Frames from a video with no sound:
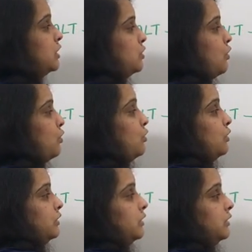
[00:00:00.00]

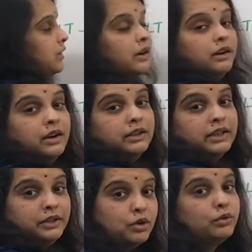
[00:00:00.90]
So
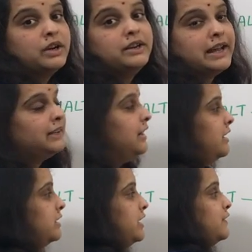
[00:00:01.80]
the nutrient directly
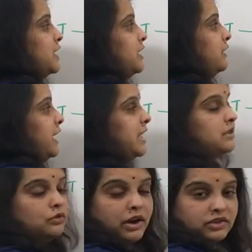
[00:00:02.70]
receives in
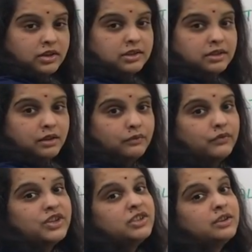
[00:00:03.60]
these structures
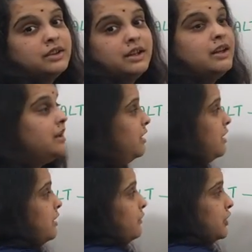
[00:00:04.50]

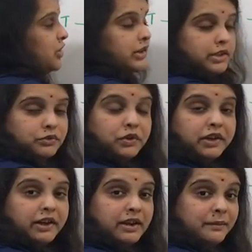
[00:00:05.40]
which are
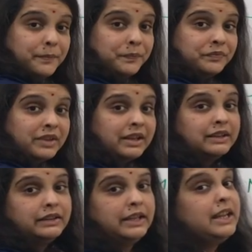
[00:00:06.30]
situated in
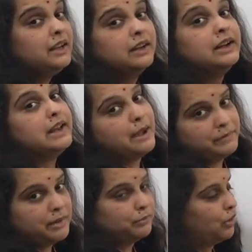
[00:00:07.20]
the
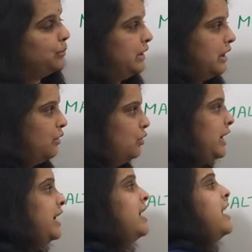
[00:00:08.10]
lamina propria.
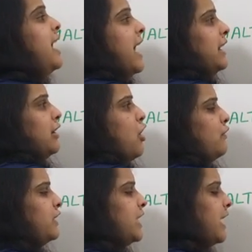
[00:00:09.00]
Okay, and
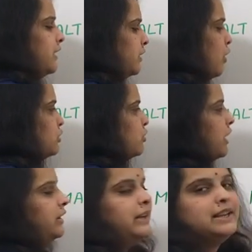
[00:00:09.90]
along with that it also
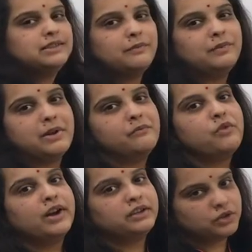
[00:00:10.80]
contains some
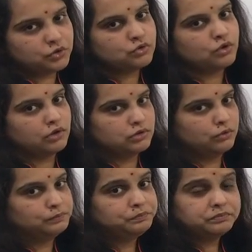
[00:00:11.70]
lymphoid tissues
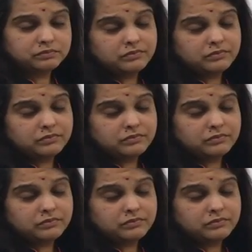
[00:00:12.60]
also